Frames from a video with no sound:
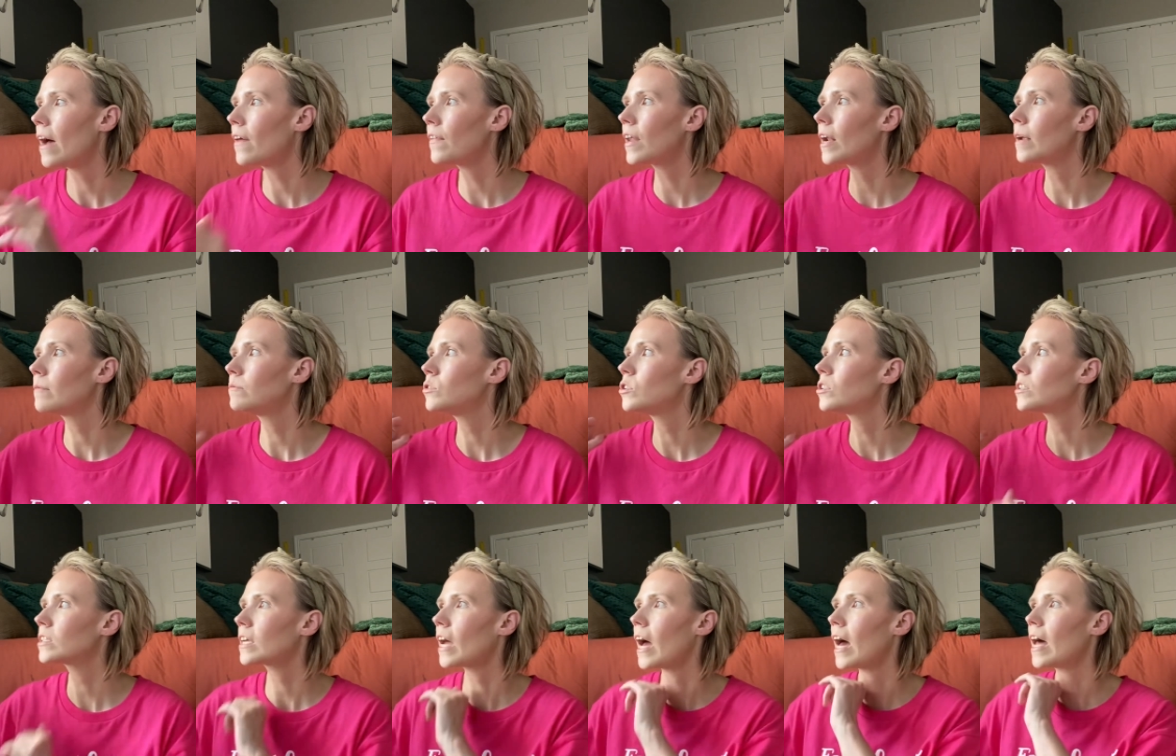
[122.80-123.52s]
that I've
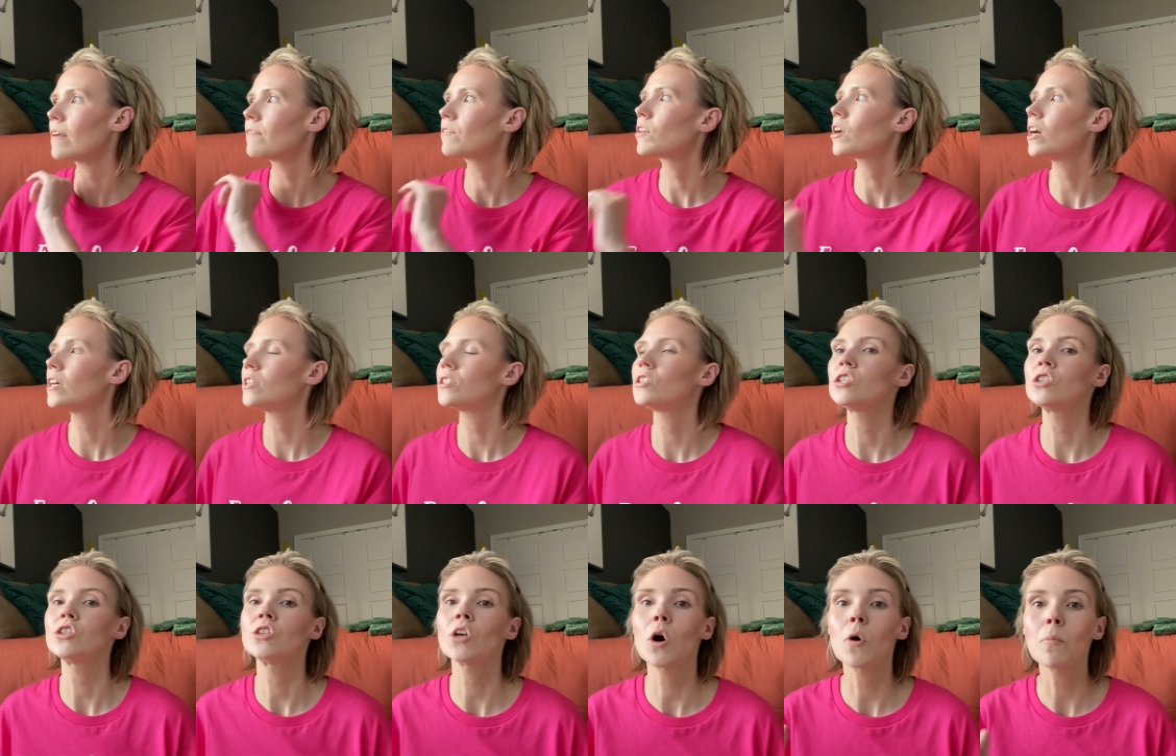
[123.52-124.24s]
just kind of cut
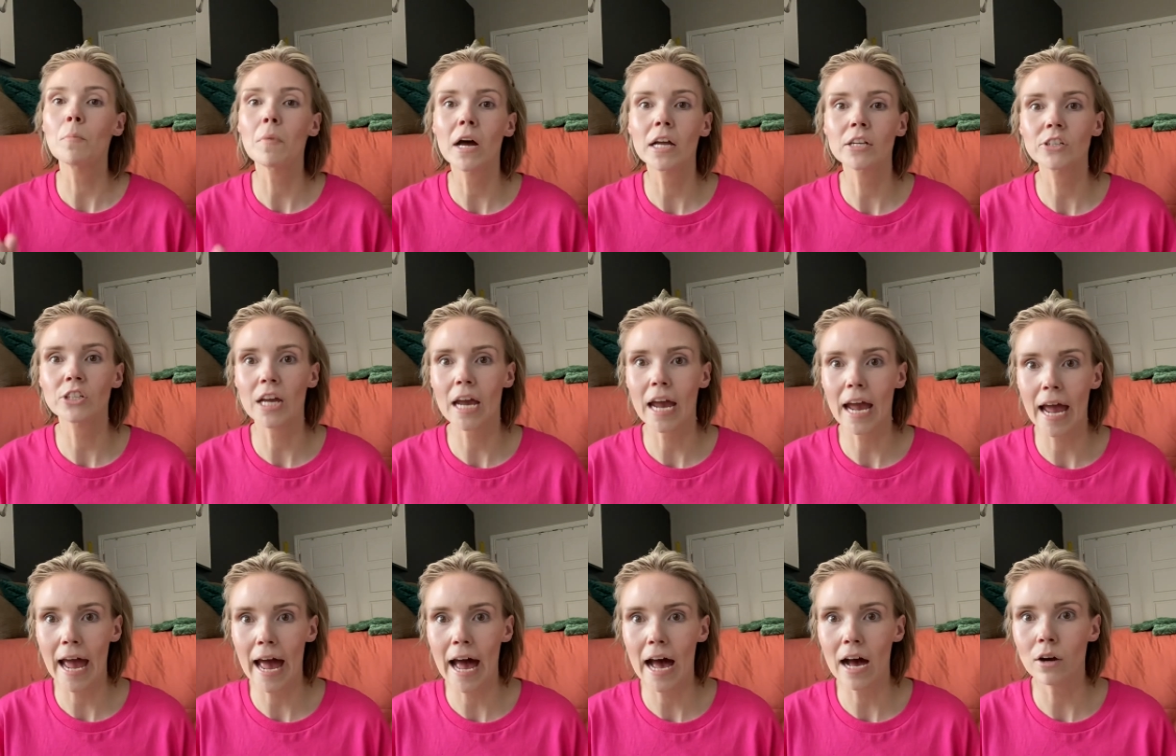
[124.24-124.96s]
so much
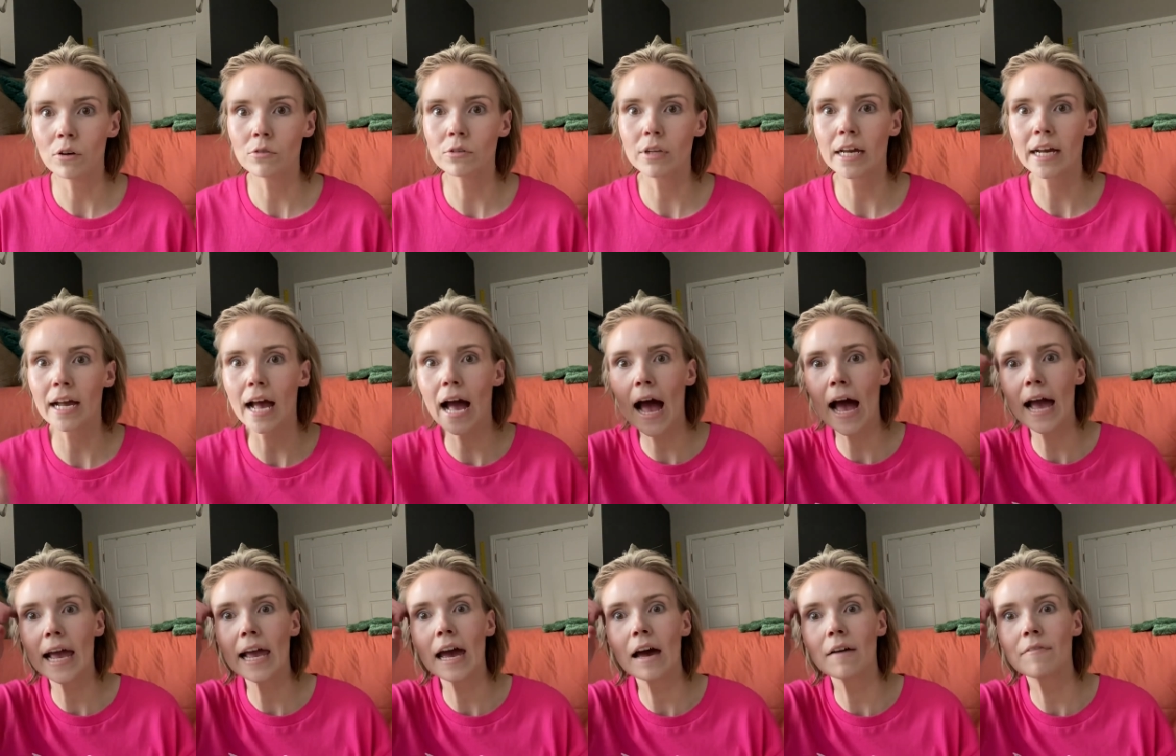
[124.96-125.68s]
out, like
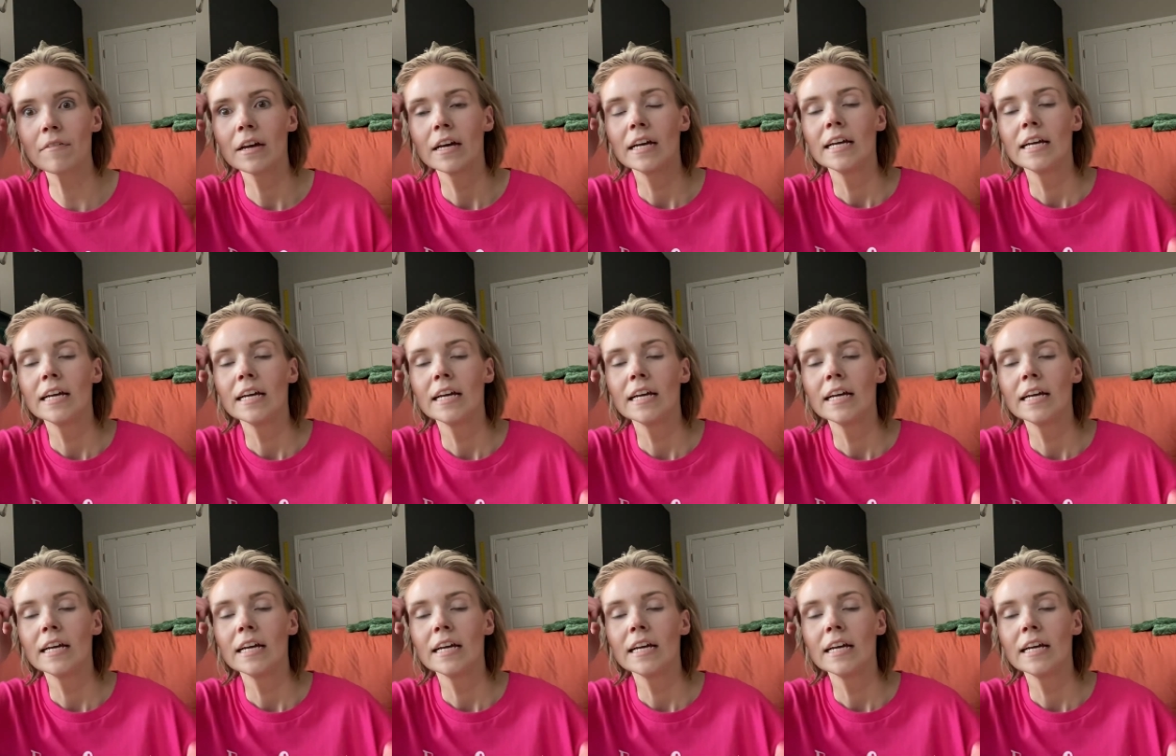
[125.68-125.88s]
I have